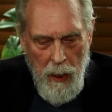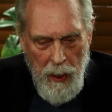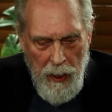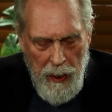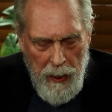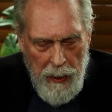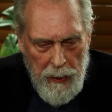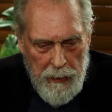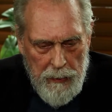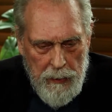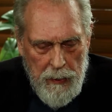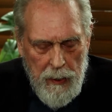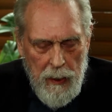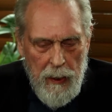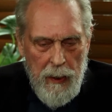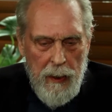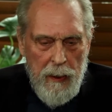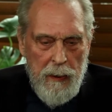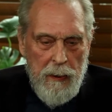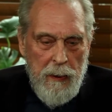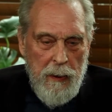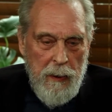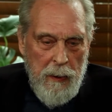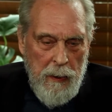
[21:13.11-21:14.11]

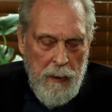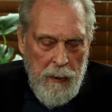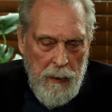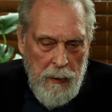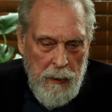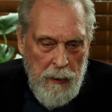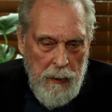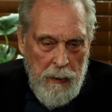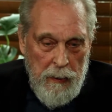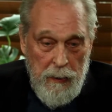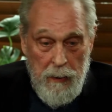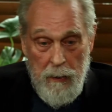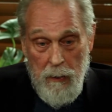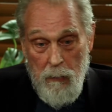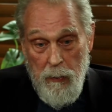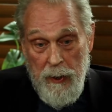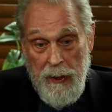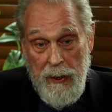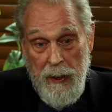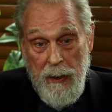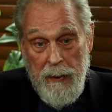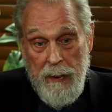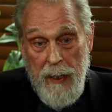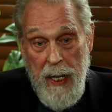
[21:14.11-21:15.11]
And, we
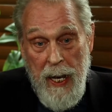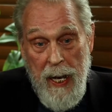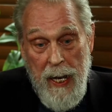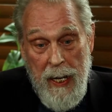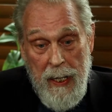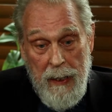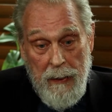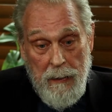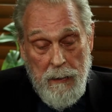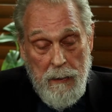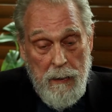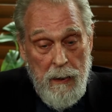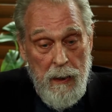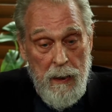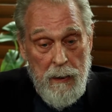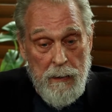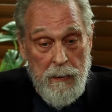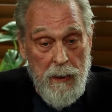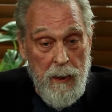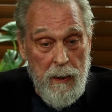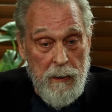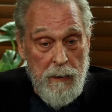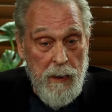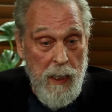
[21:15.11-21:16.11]
did that,
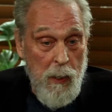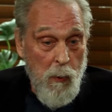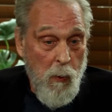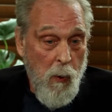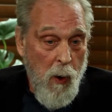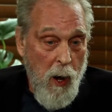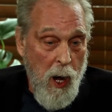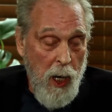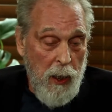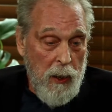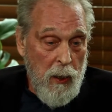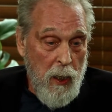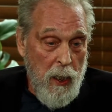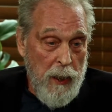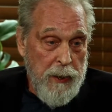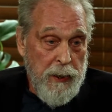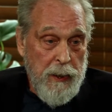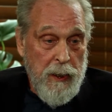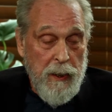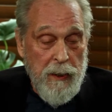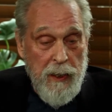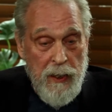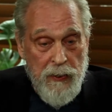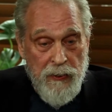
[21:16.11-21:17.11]
and then they walk on
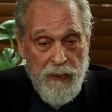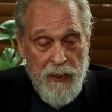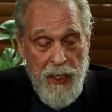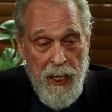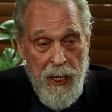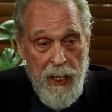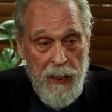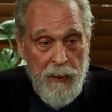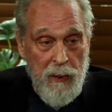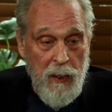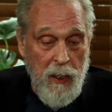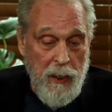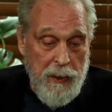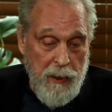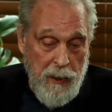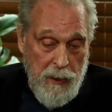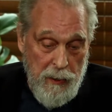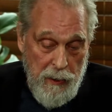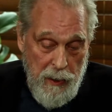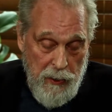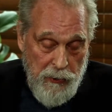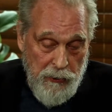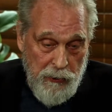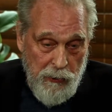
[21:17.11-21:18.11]
you, and they stand on you,
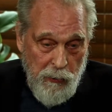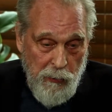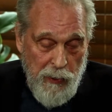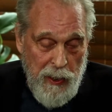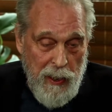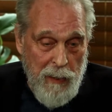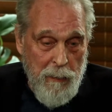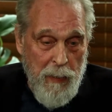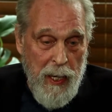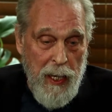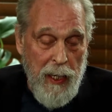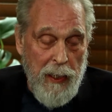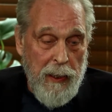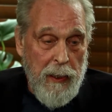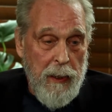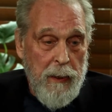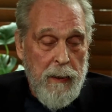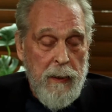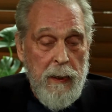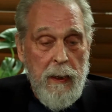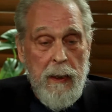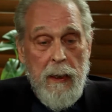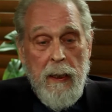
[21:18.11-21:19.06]
and they scream at you.